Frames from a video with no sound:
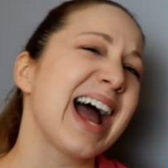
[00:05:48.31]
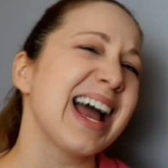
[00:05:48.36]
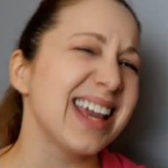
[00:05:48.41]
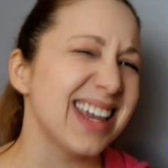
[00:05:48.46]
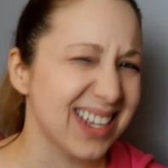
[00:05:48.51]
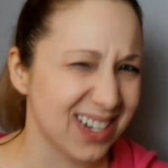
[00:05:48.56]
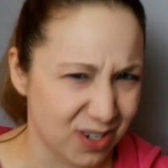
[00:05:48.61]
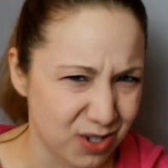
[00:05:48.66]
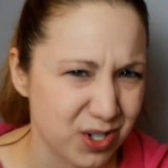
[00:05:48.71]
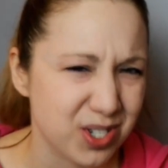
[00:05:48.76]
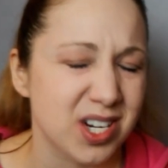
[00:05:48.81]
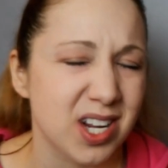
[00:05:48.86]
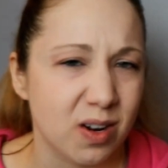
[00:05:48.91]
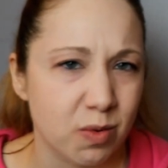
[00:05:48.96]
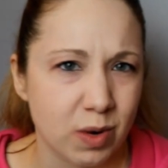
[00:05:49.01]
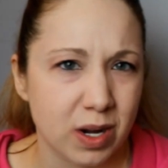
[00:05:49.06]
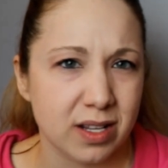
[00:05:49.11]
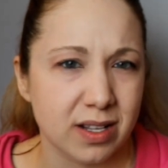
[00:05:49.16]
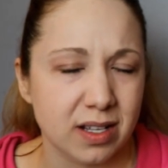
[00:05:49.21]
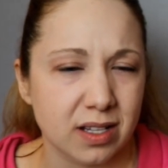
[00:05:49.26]
I
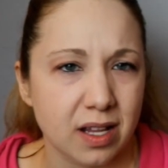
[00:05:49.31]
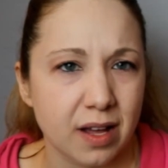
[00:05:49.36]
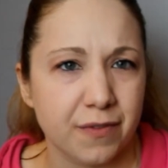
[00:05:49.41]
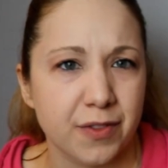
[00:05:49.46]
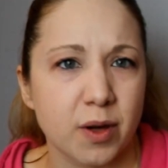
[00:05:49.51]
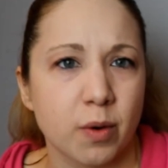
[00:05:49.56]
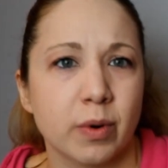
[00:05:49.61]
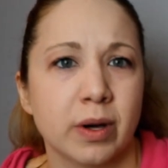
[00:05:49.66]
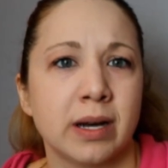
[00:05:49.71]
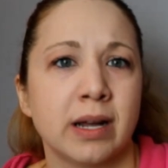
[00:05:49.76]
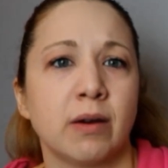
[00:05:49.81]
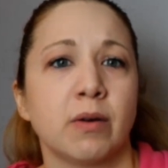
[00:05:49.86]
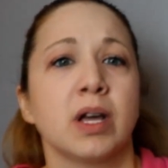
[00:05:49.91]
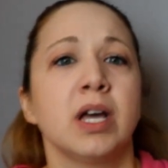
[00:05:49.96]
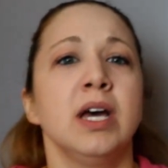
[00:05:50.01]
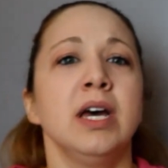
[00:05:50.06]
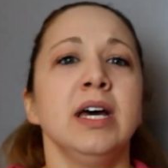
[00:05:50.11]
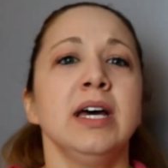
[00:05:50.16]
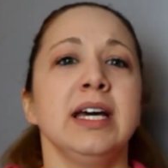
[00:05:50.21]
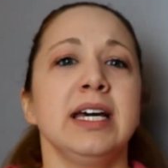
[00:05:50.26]
understand why they left that one out.
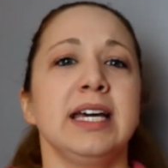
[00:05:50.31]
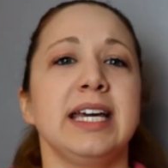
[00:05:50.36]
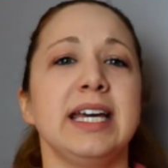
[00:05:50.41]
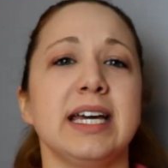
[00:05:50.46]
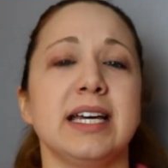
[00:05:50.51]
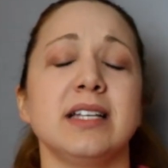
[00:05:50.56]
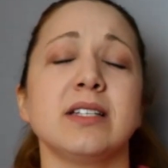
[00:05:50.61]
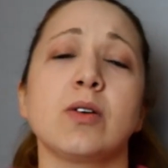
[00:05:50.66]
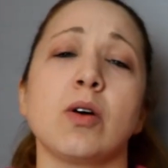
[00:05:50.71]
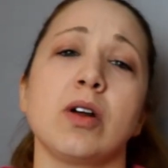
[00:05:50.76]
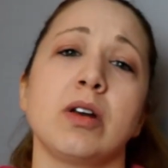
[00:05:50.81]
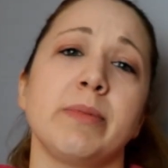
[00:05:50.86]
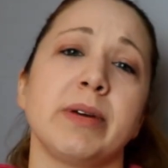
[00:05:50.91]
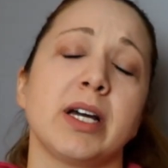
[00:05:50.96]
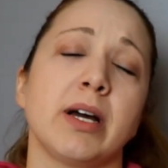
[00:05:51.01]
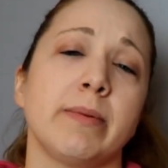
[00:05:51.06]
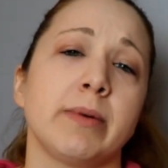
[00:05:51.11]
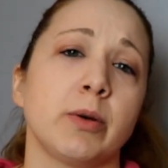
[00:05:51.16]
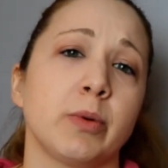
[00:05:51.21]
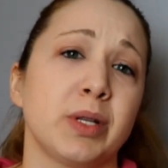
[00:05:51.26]
He is going to be
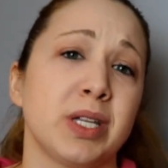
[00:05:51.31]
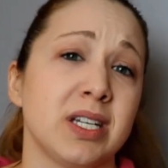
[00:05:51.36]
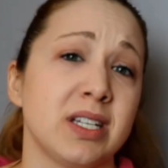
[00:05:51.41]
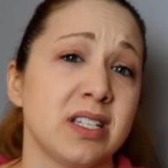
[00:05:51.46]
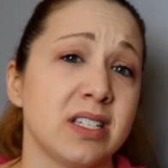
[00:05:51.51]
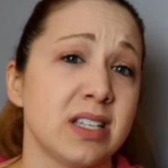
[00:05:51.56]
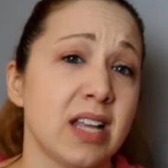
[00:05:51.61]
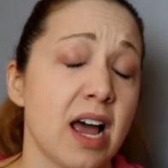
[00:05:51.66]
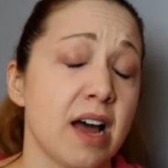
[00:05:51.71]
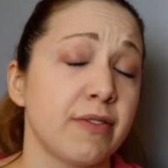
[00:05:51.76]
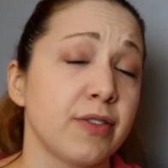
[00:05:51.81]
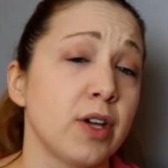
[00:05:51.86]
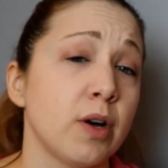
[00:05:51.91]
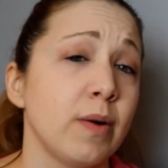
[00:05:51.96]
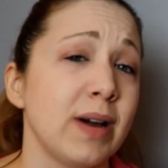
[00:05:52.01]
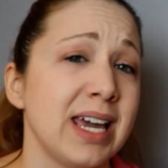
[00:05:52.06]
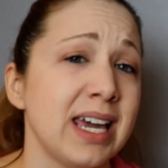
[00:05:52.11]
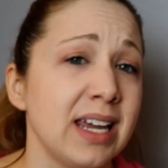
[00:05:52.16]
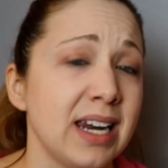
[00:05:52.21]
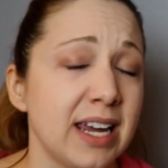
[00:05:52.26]
coming with his staff,
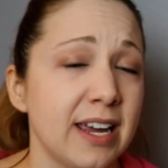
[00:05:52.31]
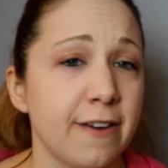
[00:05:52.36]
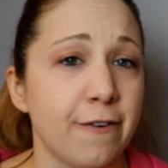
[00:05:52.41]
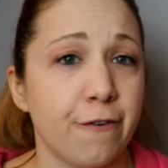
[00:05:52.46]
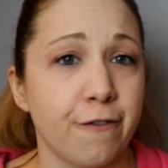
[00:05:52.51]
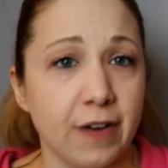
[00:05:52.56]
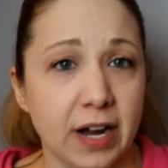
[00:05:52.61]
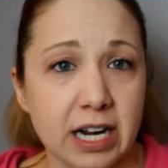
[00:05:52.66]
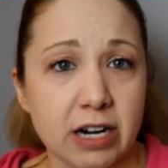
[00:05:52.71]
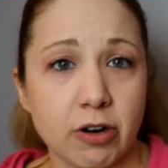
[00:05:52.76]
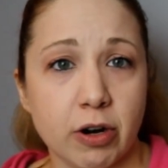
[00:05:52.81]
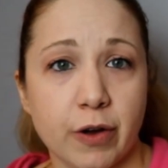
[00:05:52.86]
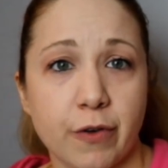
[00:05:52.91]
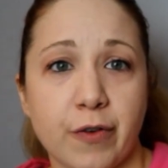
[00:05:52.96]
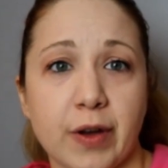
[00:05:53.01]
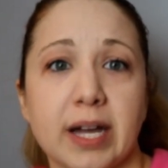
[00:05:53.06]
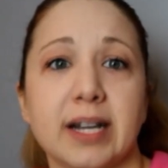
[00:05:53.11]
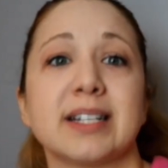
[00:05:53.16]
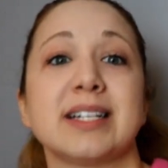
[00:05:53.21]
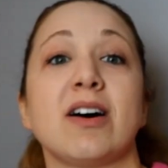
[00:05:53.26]
though, and a fire
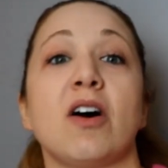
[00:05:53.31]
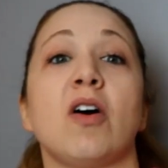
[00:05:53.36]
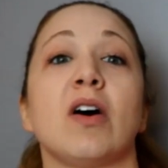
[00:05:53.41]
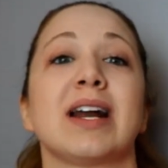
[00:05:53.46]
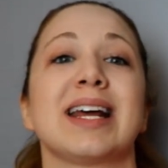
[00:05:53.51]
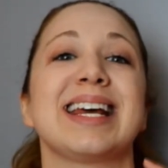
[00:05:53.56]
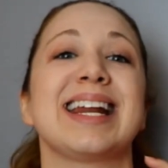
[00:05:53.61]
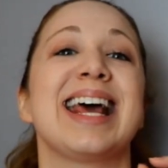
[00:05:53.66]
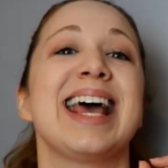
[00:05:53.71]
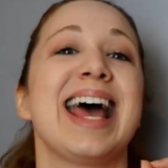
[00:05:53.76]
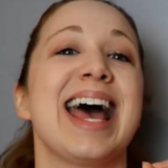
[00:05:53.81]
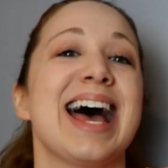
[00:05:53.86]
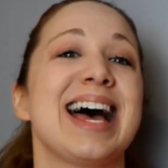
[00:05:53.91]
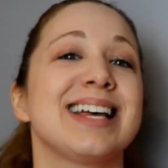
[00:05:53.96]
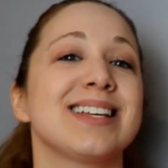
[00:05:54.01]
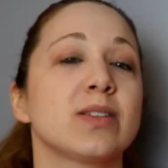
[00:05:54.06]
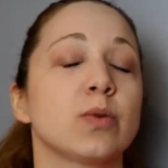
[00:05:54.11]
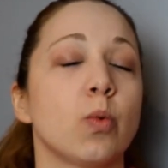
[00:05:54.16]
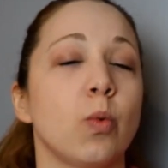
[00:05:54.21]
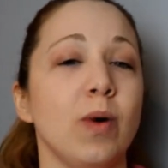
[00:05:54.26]
effect on it,
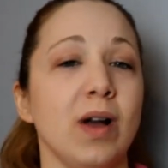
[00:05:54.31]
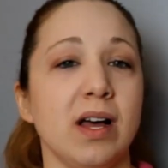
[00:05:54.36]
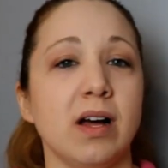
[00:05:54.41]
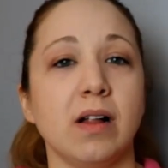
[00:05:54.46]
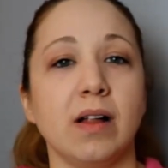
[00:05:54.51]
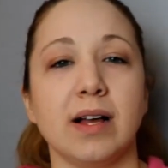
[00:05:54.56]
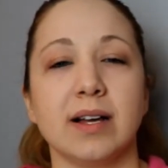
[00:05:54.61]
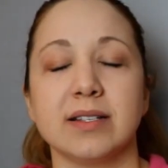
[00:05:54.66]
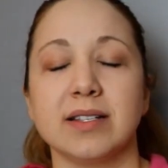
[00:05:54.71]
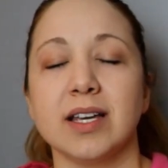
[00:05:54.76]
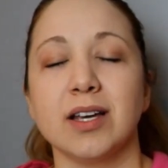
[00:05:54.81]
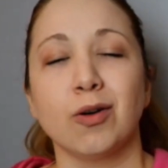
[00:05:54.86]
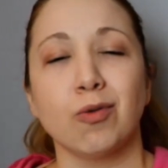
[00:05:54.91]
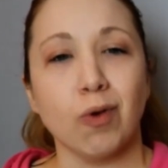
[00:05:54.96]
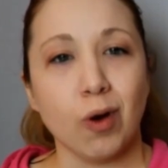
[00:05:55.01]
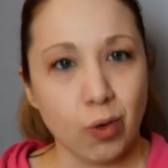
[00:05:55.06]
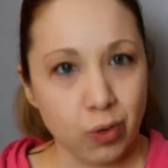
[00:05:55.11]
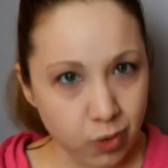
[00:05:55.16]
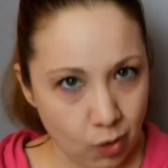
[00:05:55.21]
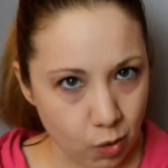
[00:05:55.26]
as well as a
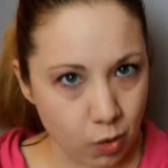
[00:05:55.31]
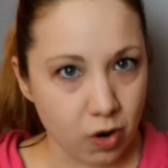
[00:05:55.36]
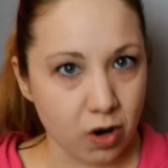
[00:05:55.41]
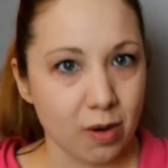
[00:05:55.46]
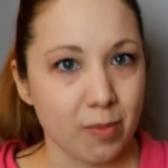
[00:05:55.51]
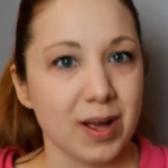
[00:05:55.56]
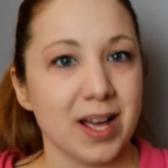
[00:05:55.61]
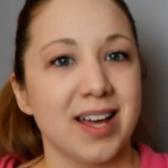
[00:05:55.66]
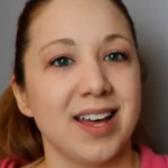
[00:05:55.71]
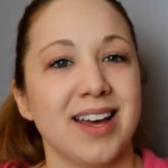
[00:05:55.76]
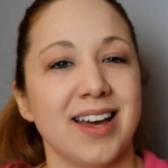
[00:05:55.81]
growth orb